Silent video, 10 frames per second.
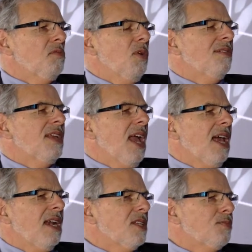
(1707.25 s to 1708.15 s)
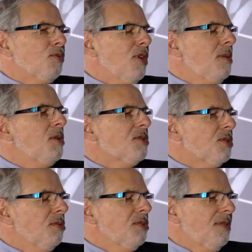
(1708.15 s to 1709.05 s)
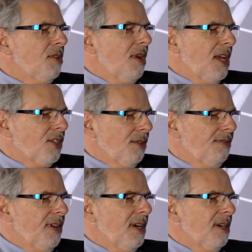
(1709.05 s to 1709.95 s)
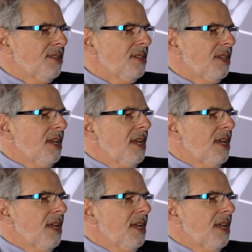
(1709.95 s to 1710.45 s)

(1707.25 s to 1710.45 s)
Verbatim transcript: one of Canada's premier schools of international affairs,